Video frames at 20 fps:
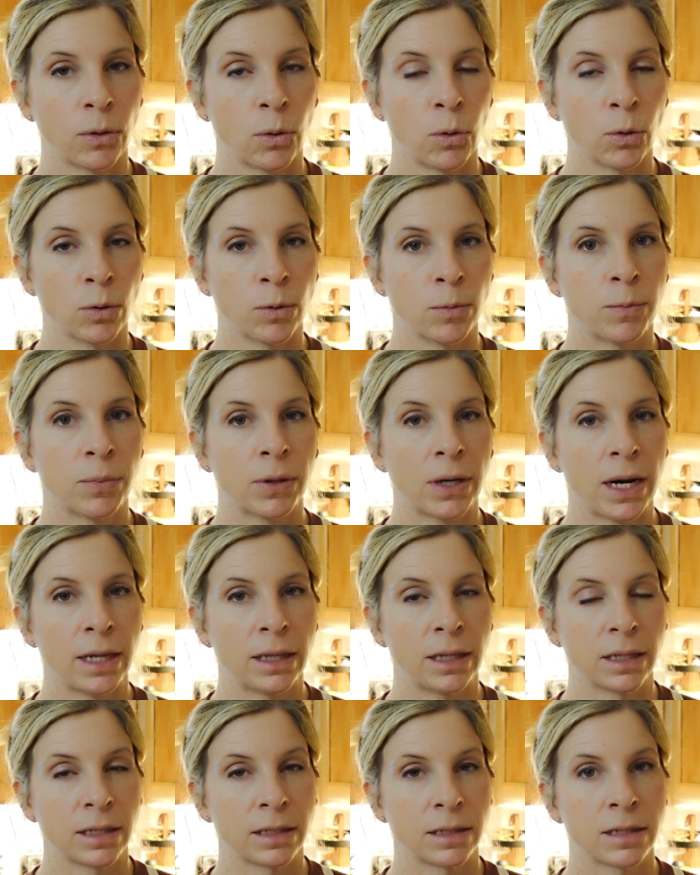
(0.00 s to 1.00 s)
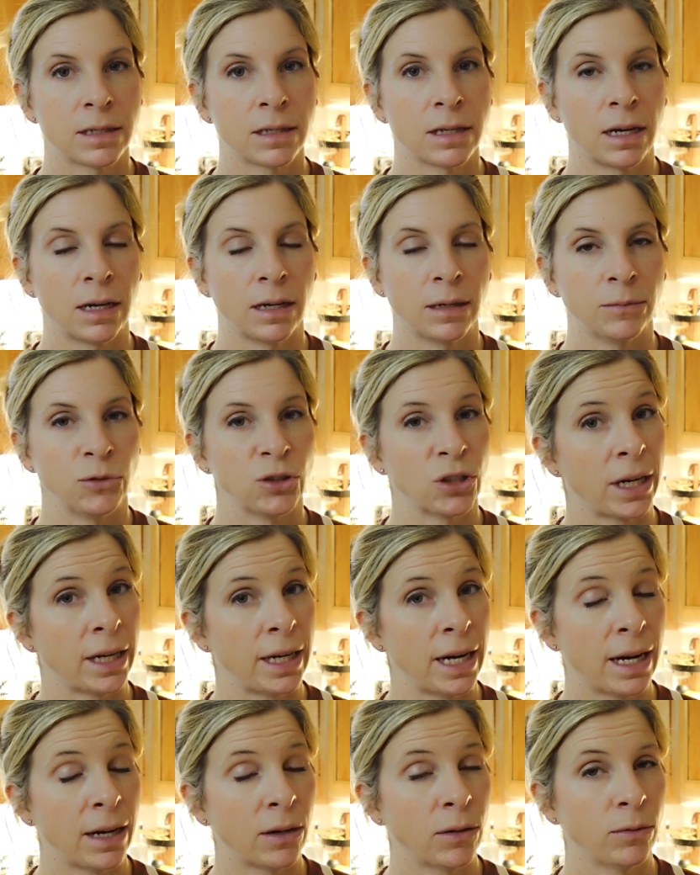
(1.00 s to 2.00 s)
old bread that's dried
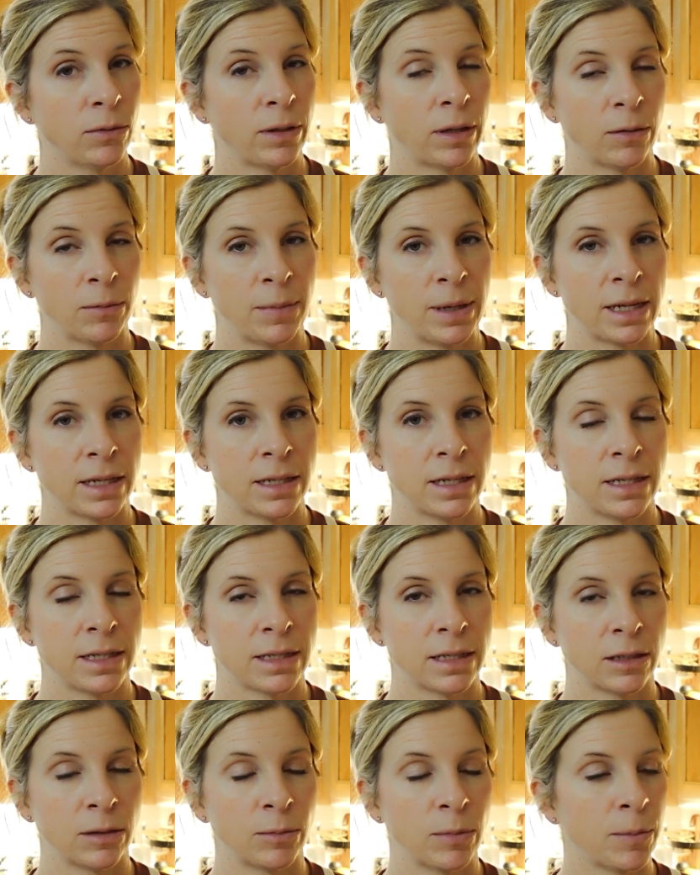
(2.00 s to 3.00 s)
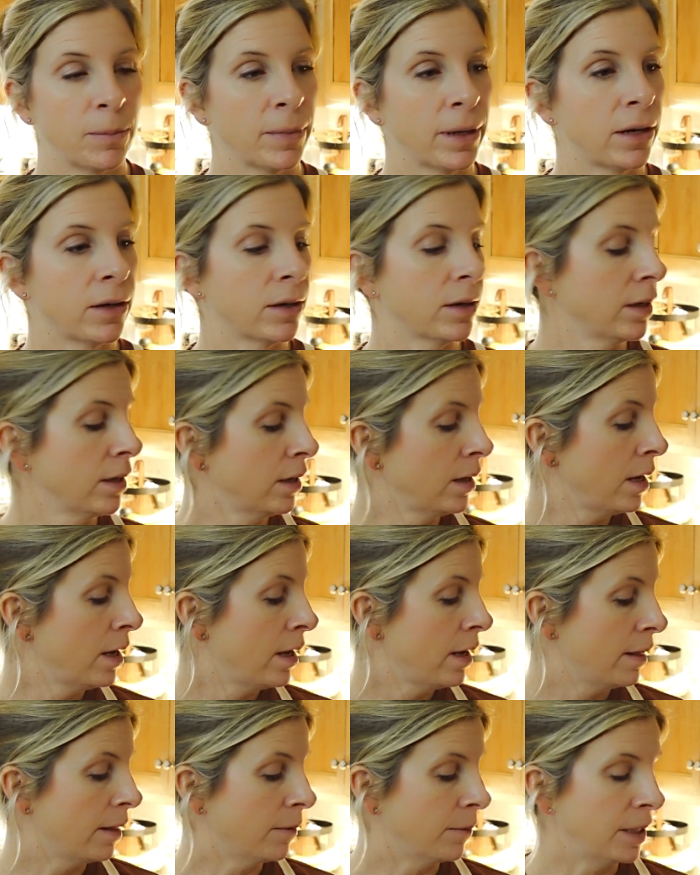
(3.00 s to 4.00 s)
out. That will make it taste a little bit better.
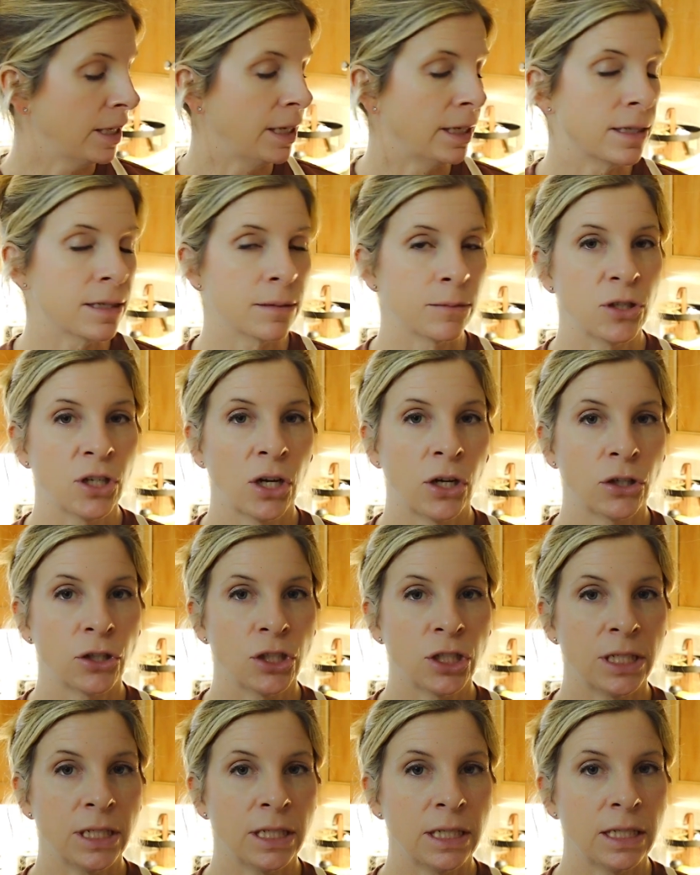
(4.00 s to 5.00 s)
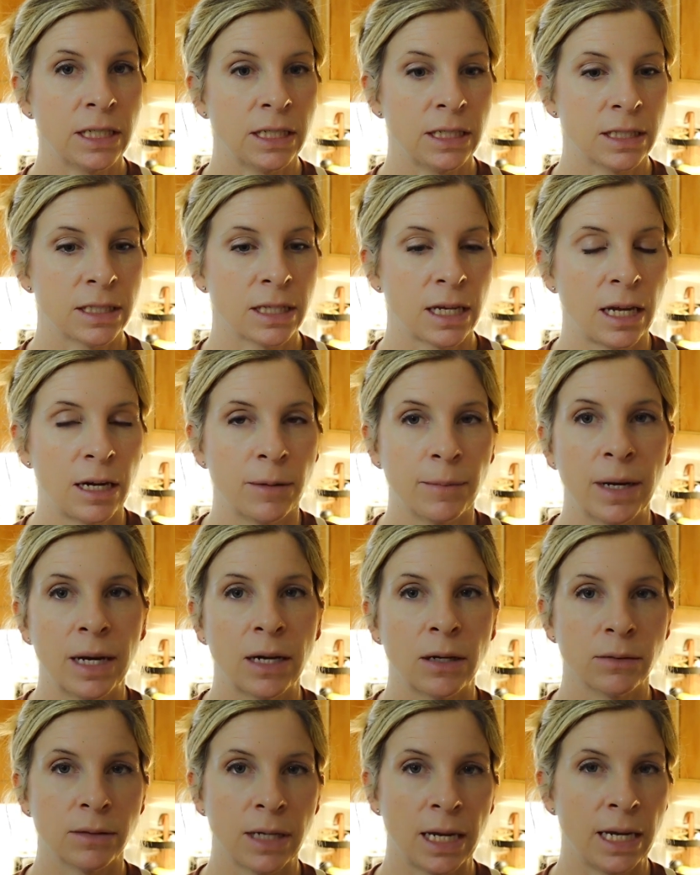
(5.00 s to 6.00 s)
Then we need some cheddar cheese and
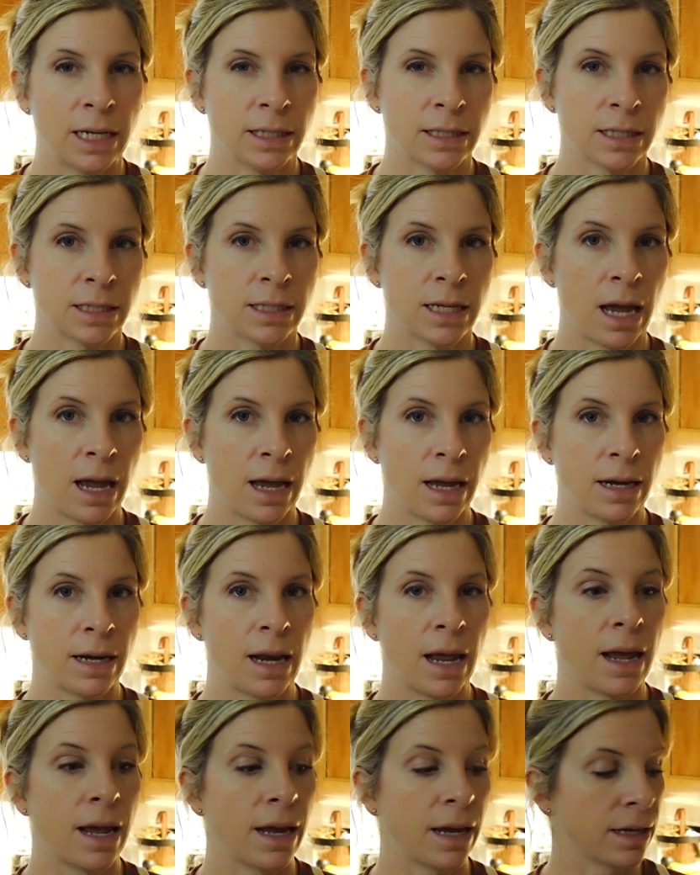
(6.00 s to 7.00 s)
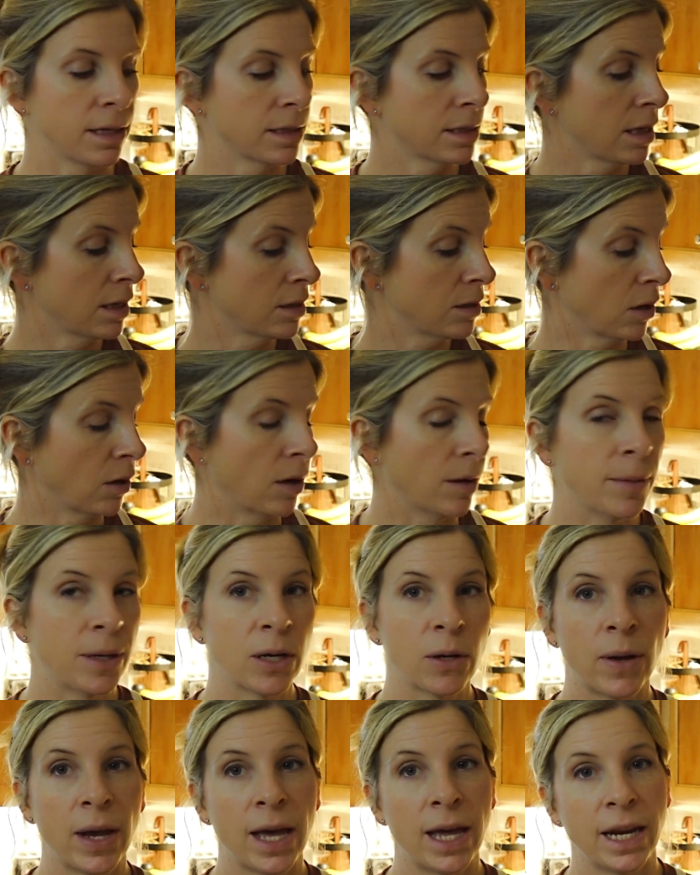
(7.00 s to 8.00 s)
about 8 to 10 eggs. So I'm going
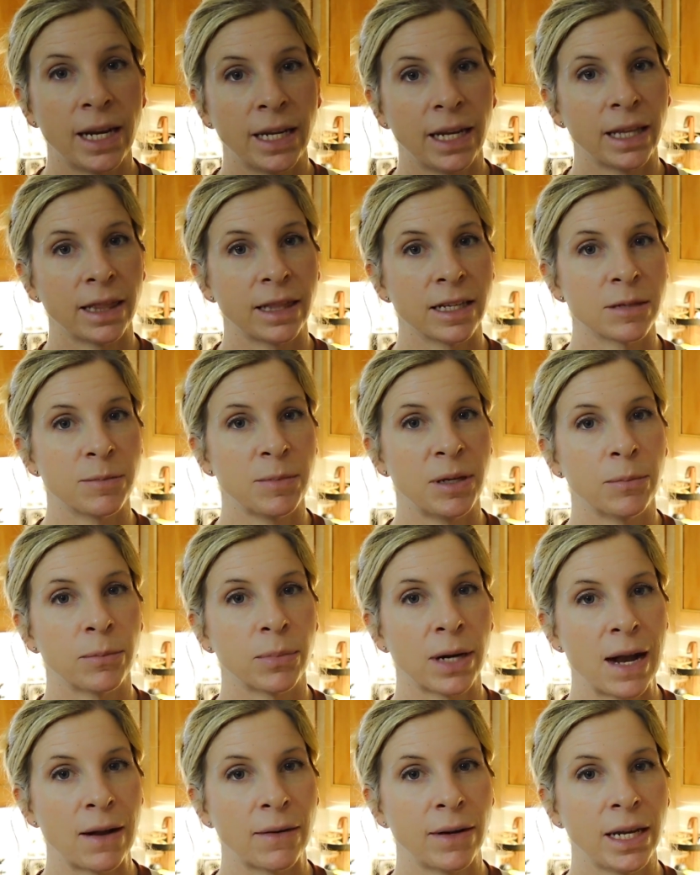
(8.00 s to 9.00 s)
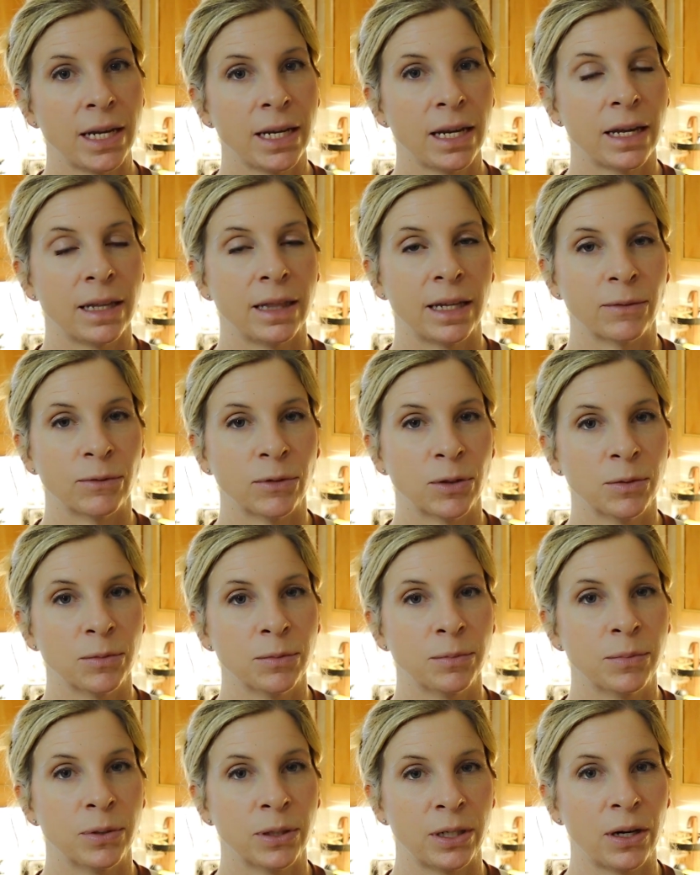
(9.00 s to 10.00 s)
to go ahead and get this meat browning, and then
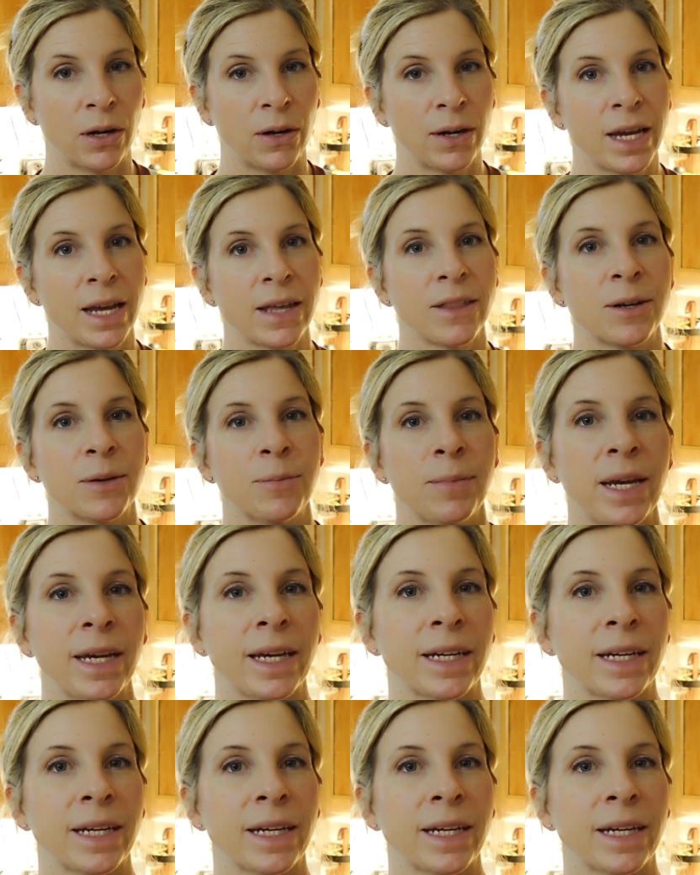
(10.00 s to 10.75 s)
we'll put it all together and bake